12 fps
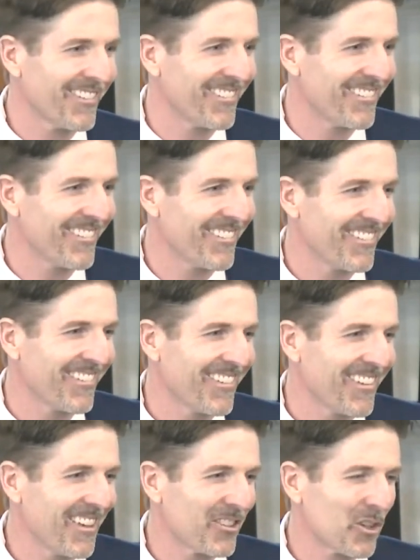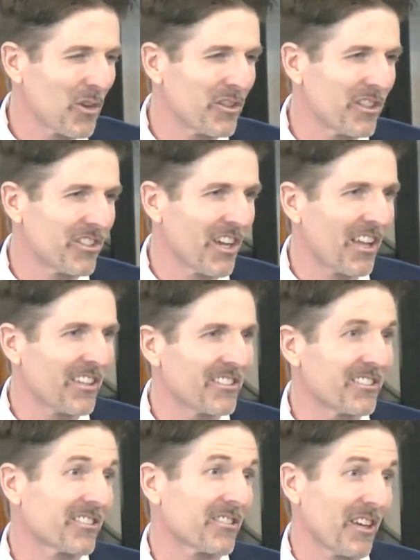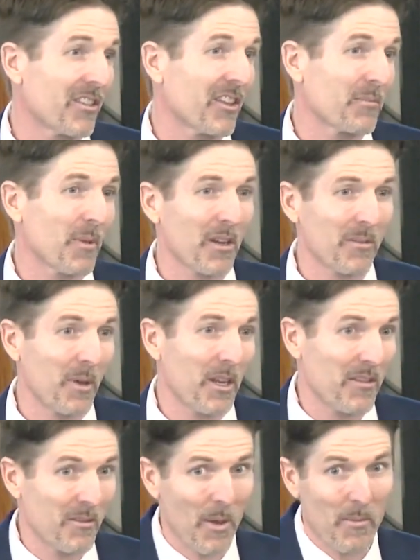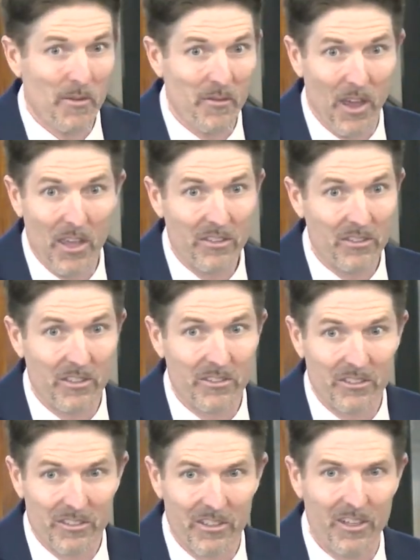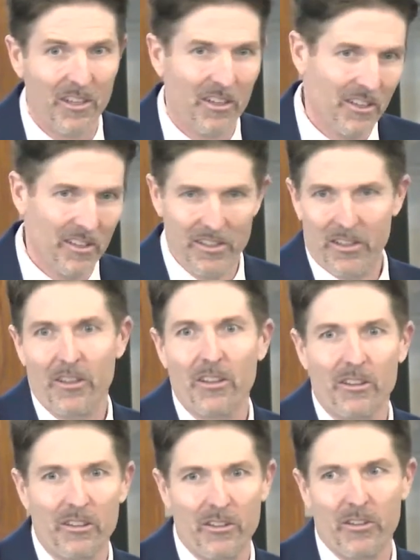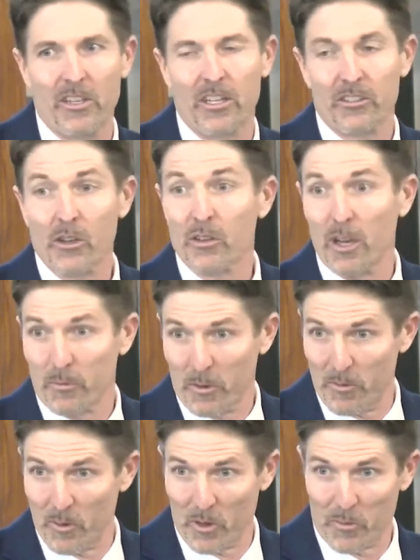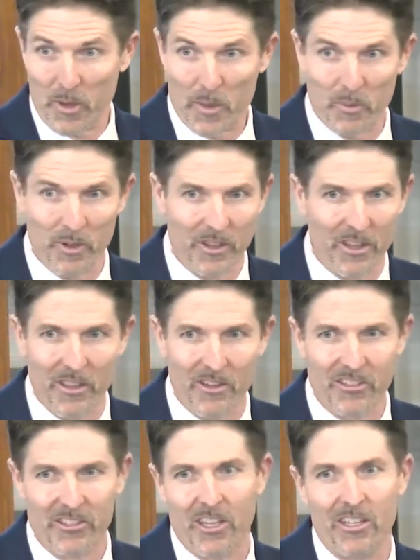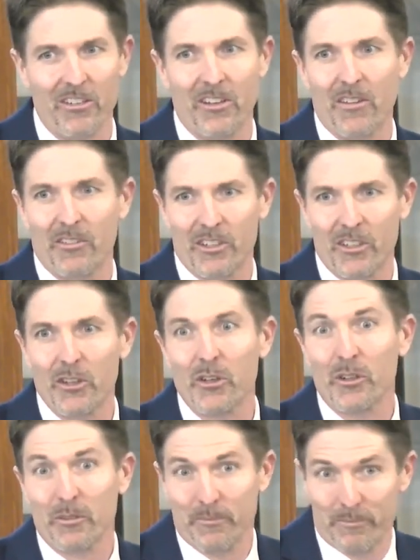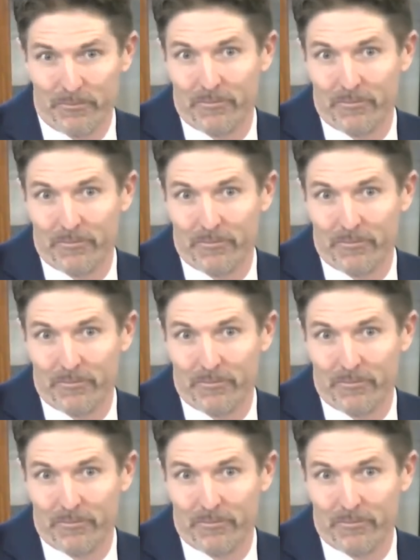And so the challenge I think many of you maybe face is you get so comfortable with people and you never do